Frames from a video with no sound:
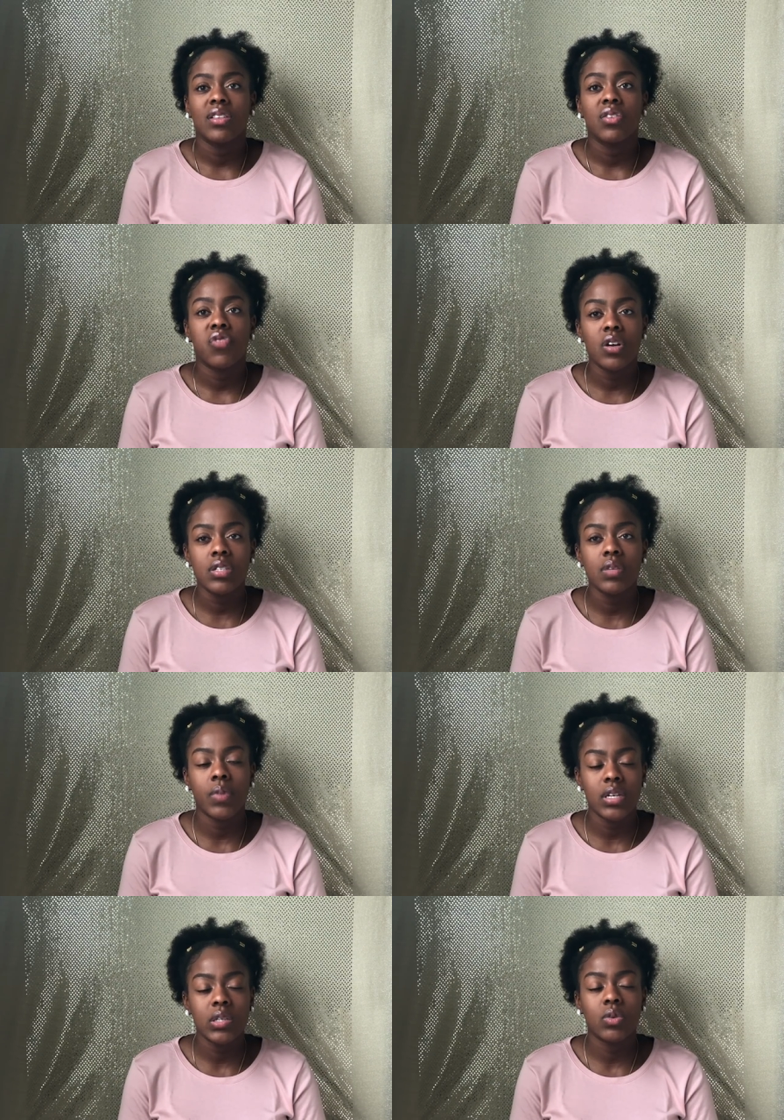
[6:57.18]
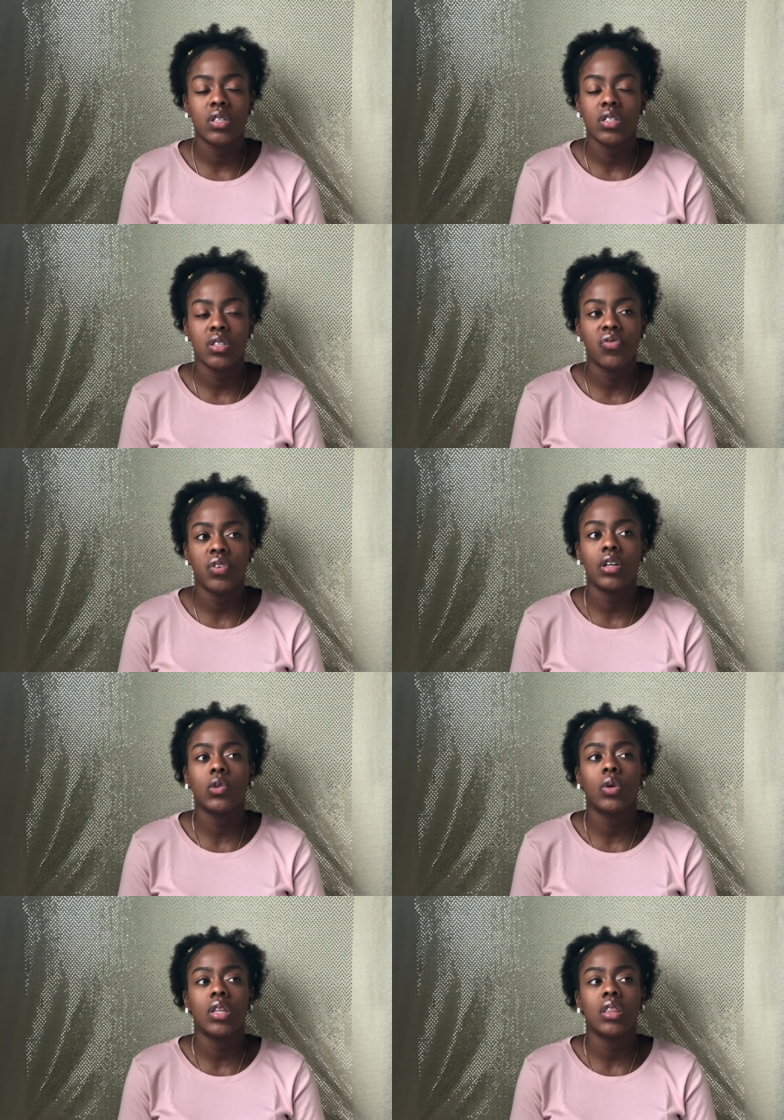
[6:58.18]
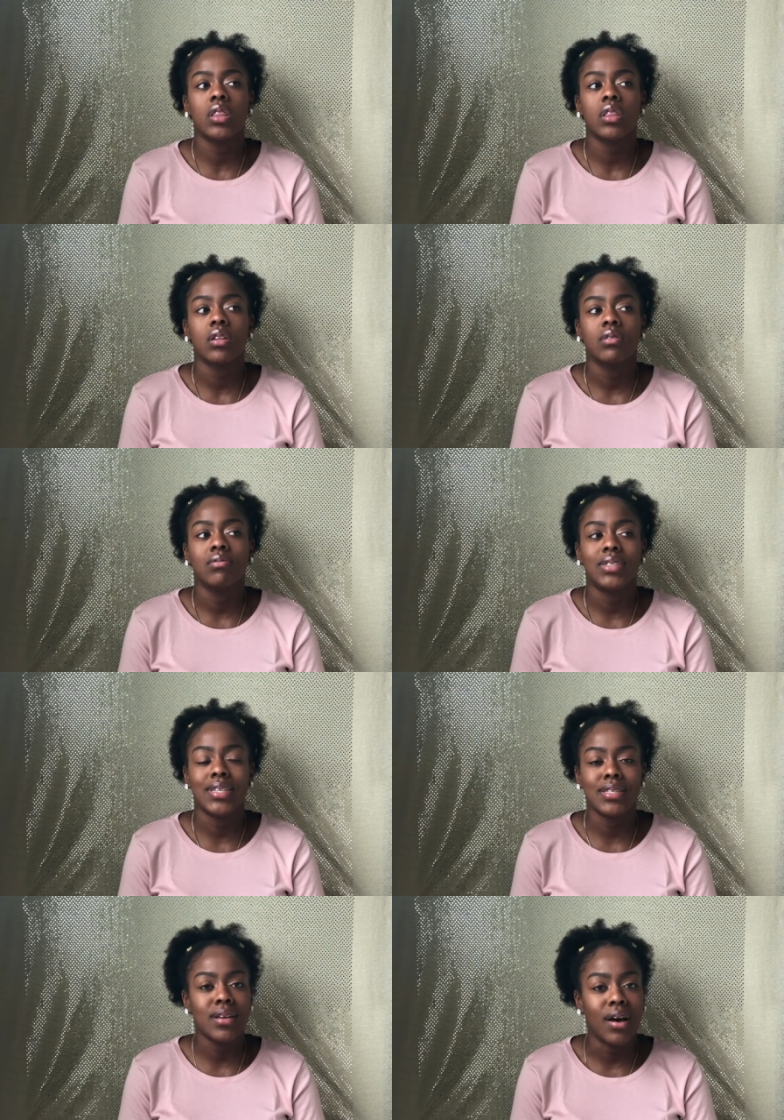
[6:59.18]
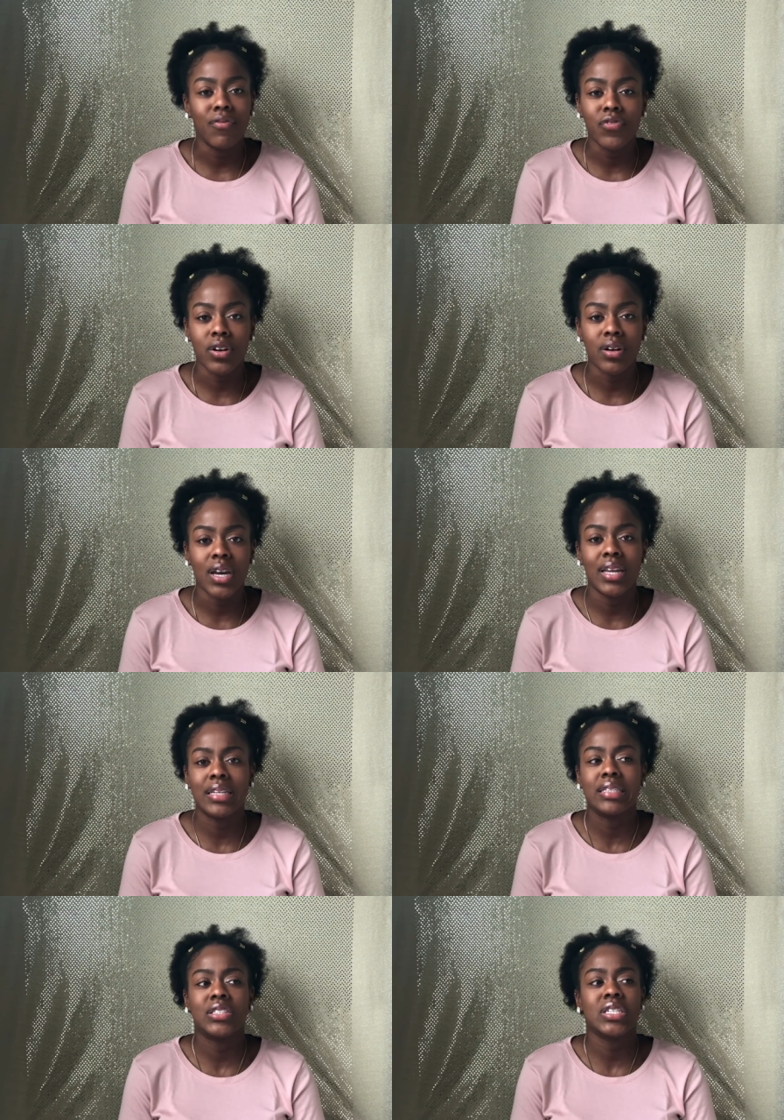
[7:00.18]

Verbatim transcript: the first semester was just filled with discomfort and